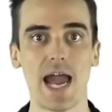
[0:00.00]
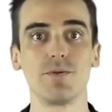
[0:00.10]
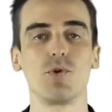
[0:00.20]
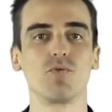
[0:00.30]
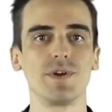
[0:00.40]

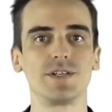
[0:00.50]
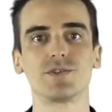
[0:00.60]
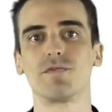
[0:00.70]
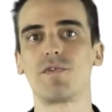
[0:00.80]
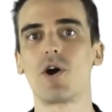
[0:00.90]
and will
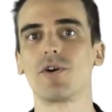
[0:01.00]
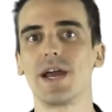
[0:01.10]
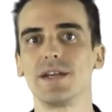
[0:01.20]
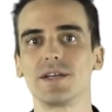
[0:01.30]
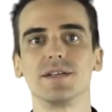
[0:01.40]
reach the far
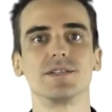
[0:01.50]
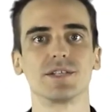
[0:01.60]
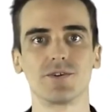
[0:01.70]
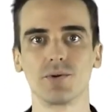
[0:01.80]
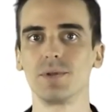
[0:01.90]
end
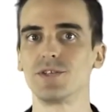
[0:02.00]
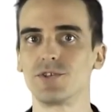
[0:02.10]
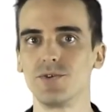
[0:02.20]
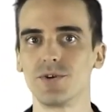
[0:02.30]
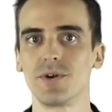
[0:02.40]
considerably
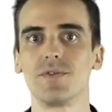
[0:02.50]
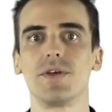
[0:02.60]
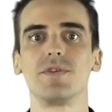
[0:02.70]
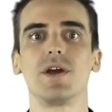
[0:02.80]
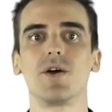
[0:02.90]
sooner
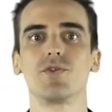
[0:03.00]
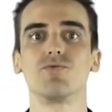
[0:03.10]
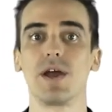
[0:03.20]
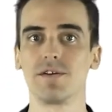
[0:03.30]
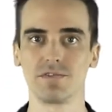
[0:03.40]
than the other
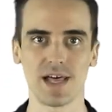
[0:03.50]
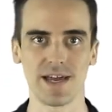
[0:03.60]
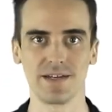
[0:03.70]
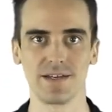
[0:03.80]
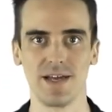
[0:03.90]
ray of
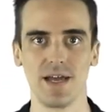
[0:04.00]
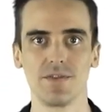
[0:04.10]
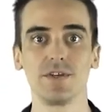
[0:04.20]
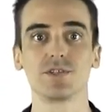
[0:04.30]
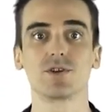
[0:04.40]
light.
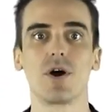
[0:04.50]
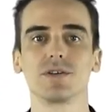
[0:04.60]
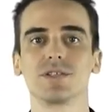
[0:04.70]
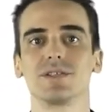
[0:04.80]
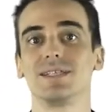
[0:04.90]
This
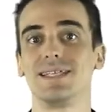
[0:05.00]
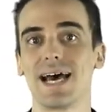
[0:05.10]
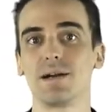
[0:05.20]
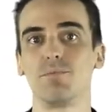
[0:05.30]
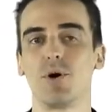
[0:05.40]
causes a
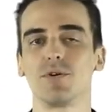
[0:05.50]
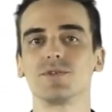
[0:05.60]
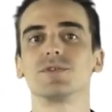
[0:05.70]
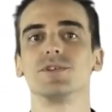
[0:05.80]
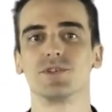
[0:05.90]
data
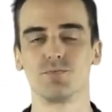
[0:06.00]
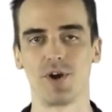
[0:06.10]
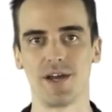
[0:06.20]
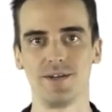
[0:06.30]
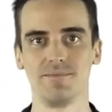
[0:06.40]
pulse to
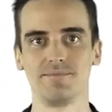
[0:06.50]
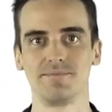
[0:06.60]
spread.